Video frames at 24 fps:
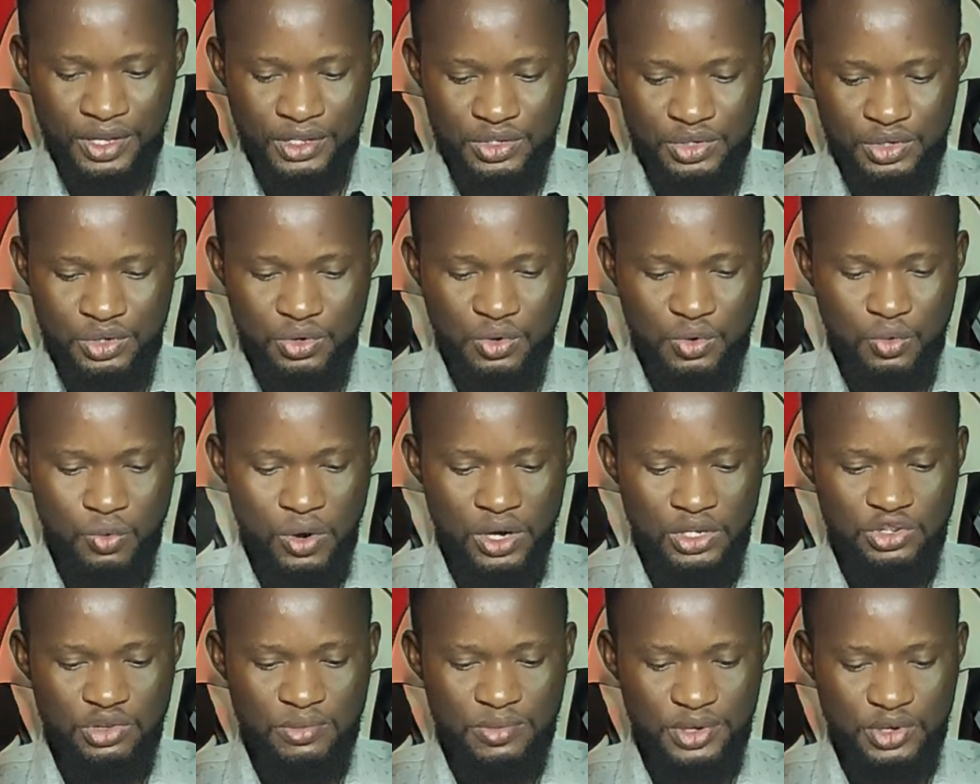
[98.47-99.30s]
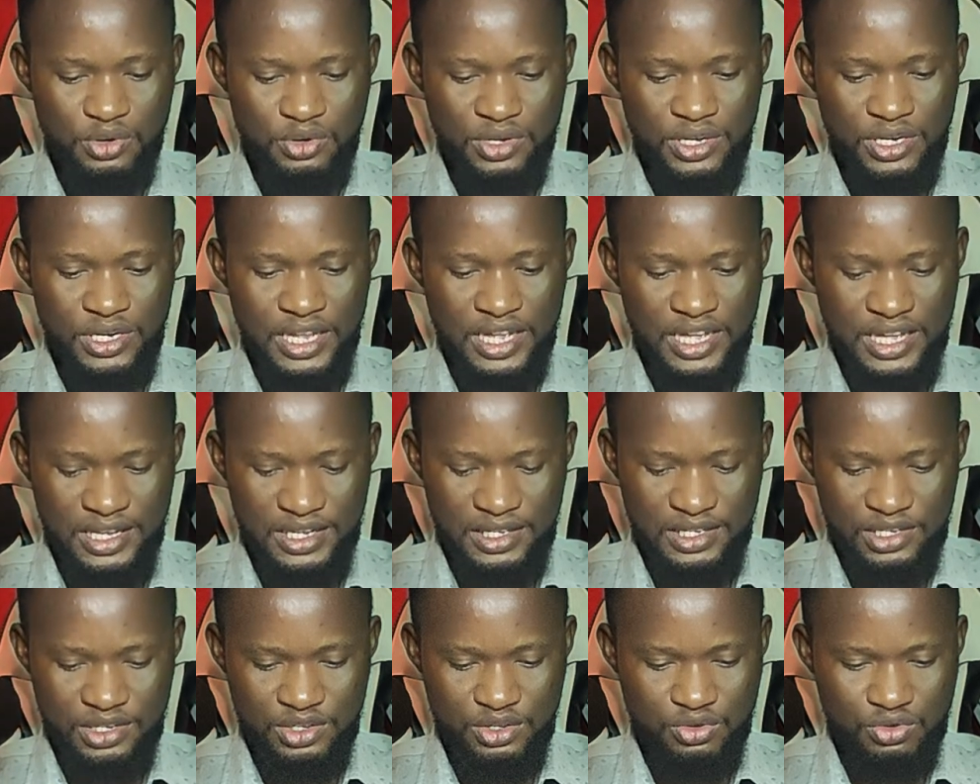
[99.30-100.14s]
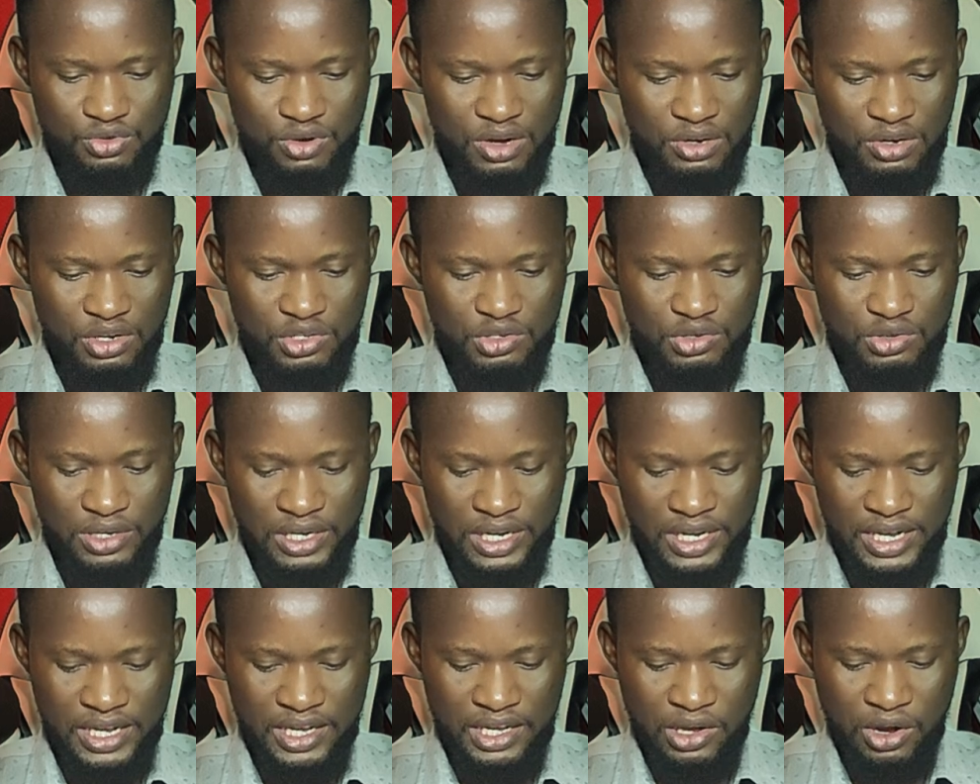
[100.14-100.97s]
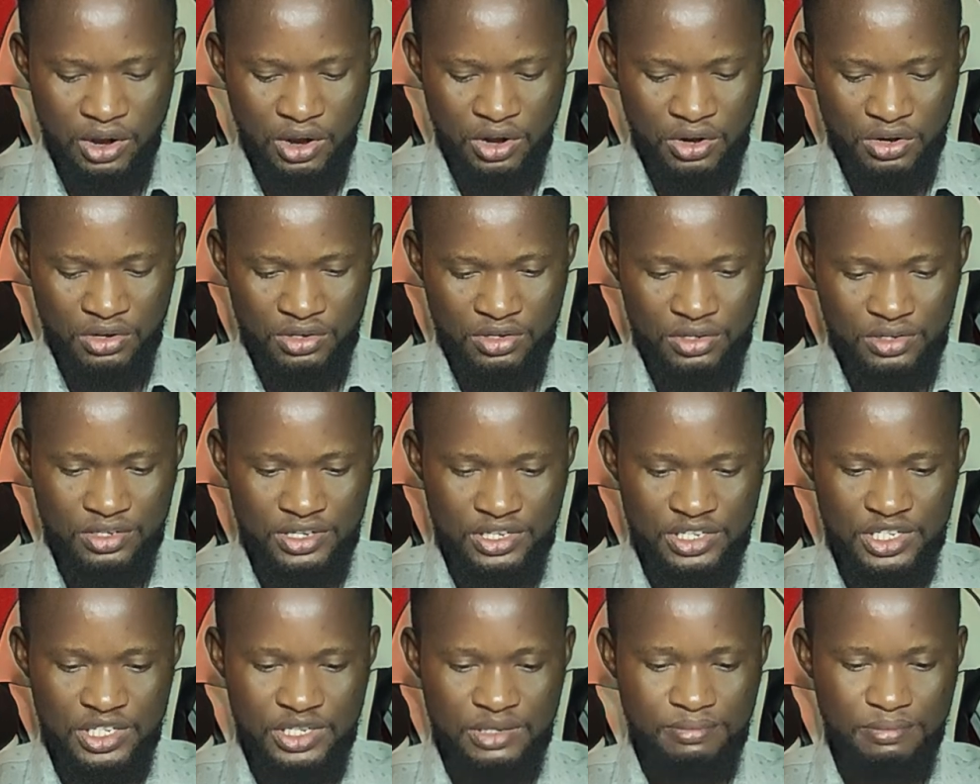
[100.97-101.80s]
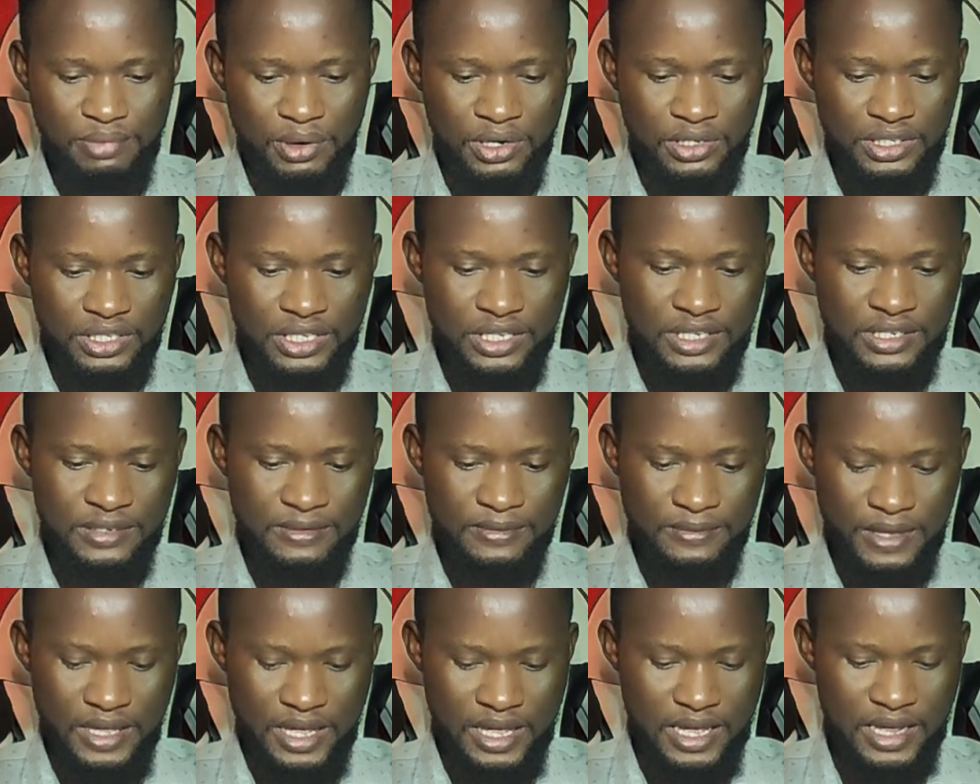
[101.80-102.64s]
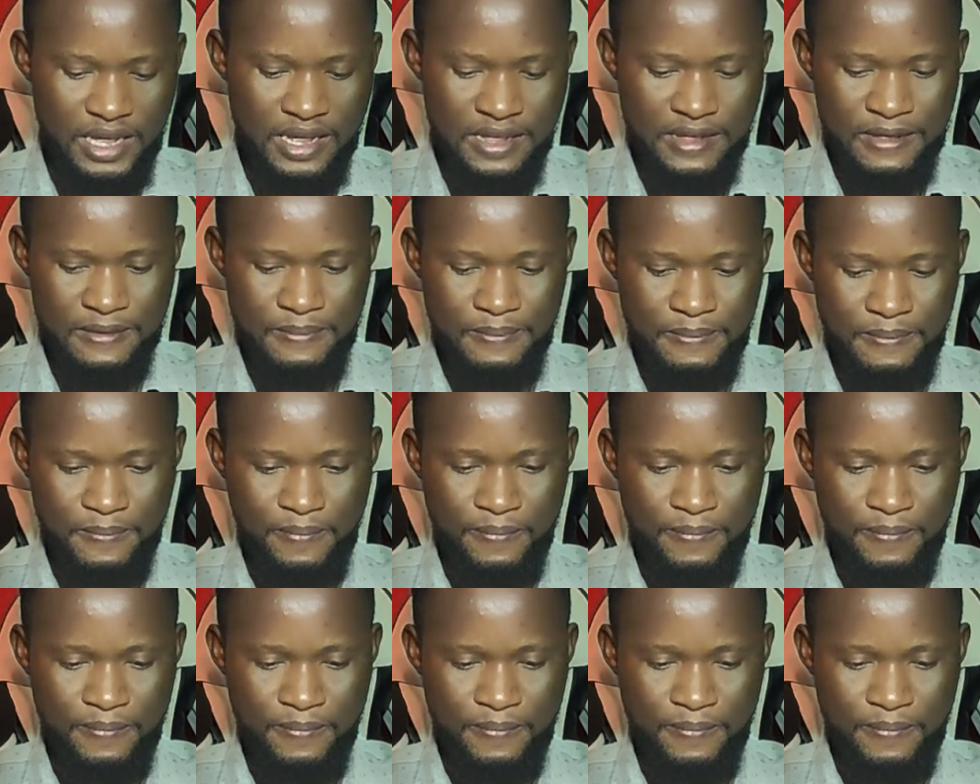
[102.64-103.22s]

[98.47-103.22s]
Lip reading: So what you'll be doing is you are going to click on this button here.